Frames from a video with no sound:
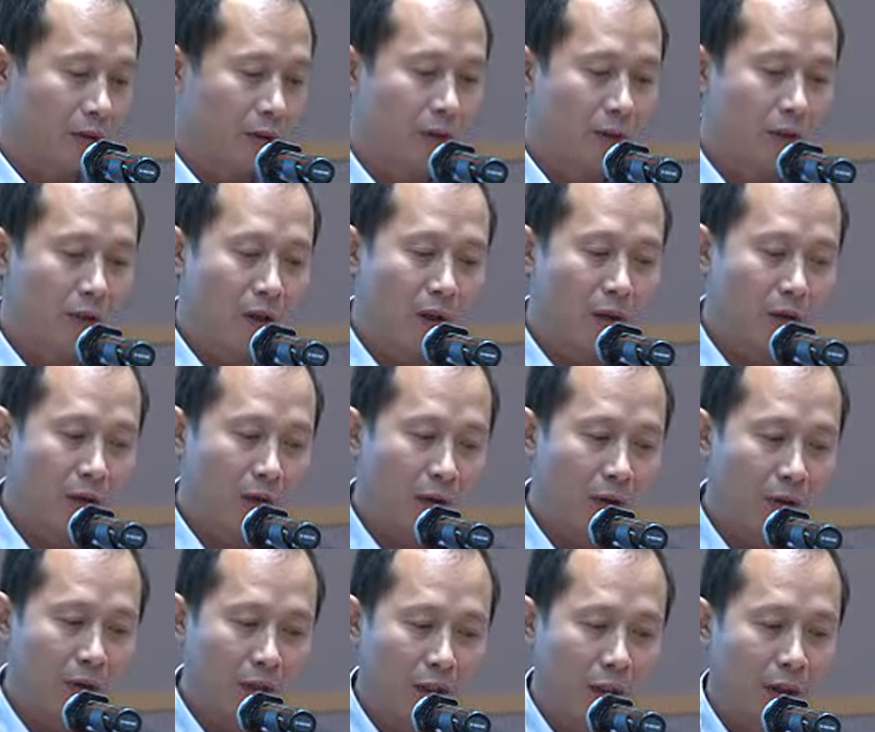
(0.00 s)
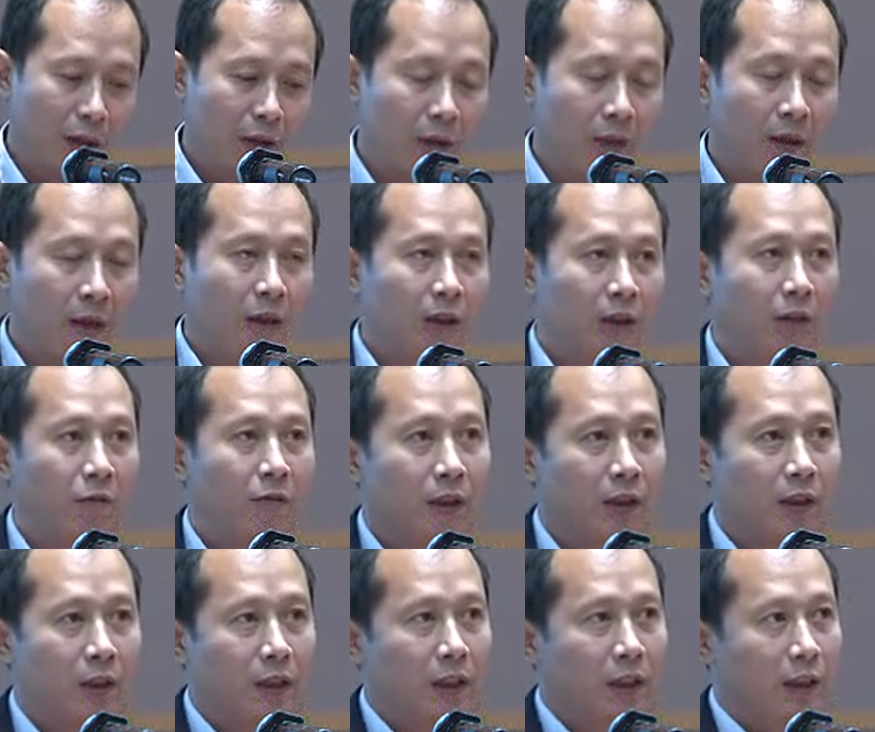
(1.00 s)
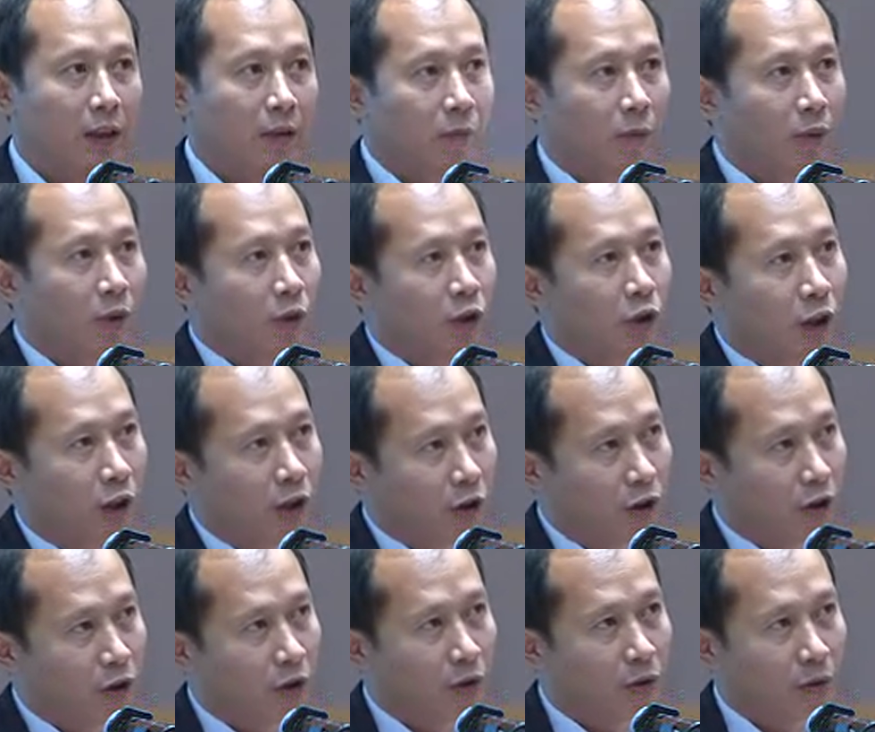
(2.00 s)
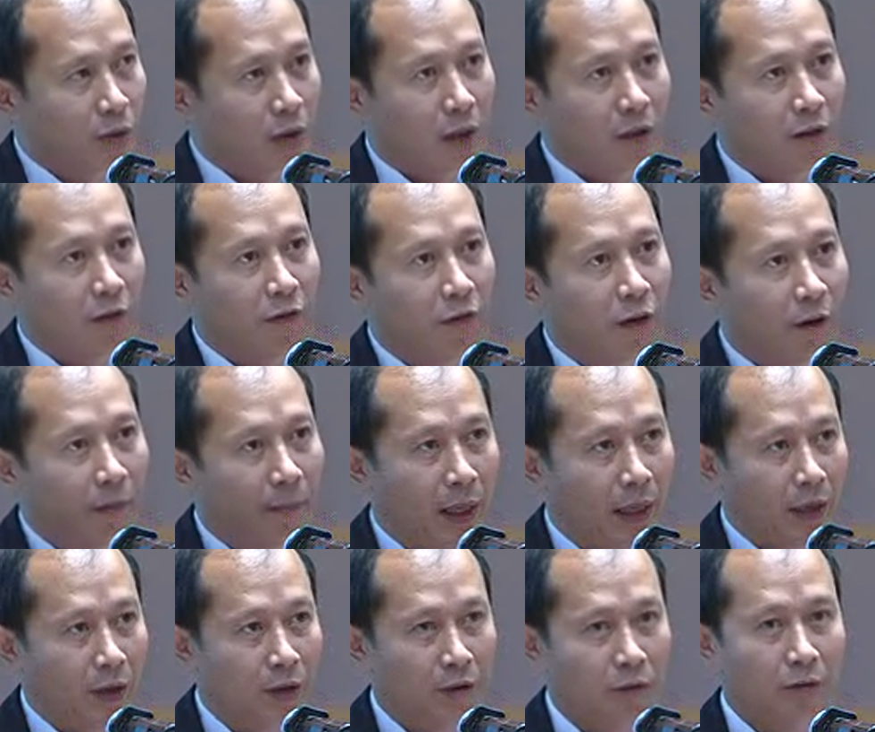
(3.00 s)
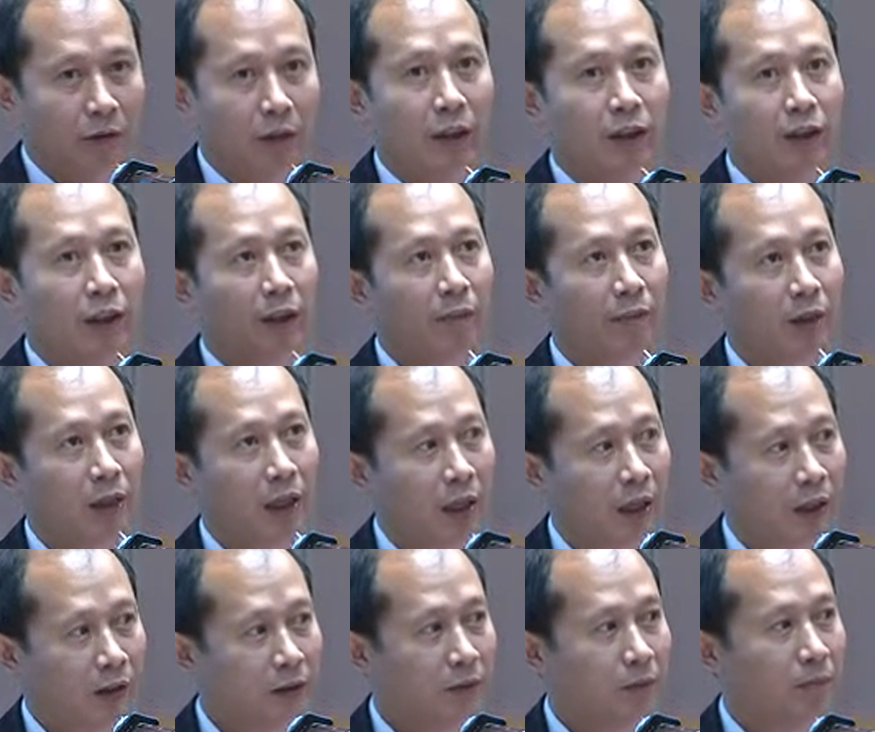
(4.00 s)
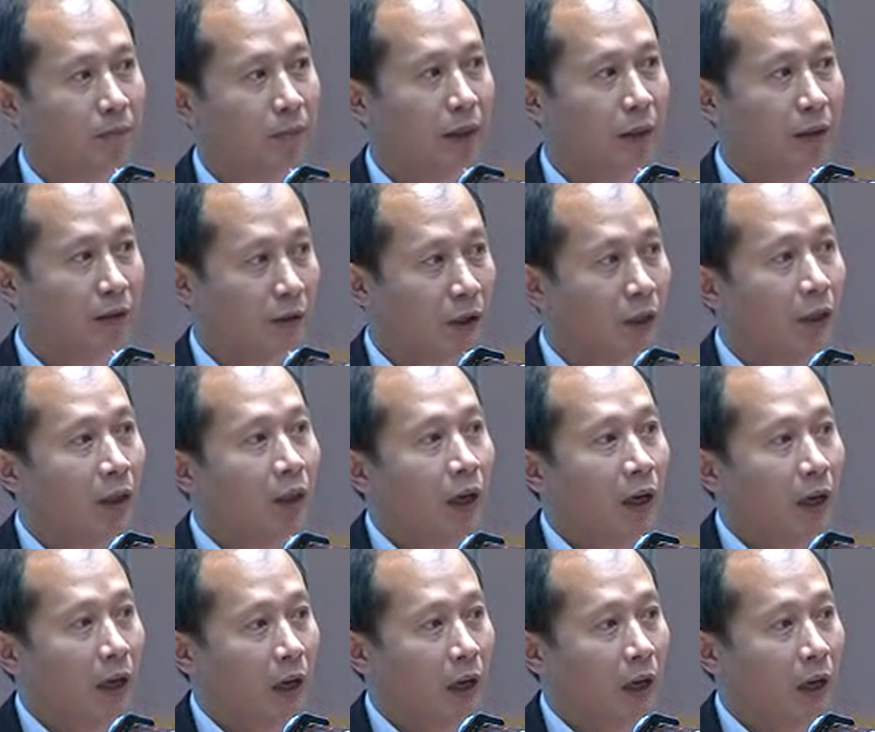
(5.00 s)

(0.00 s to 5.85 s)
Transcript: It's not only that we're seeing more traditional kind of format of contemporary art being